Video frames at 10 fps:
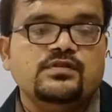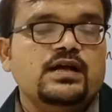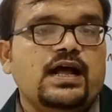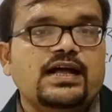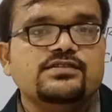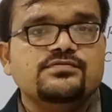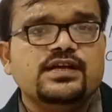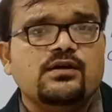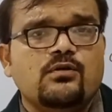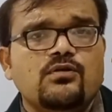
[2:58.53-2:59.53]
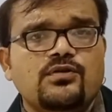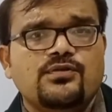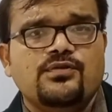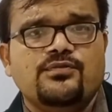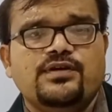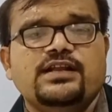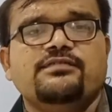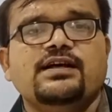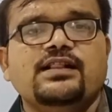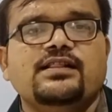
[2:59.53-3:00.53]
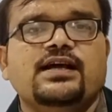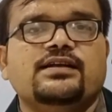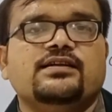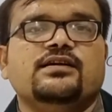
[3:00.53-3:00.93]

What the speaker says: As we all know very well that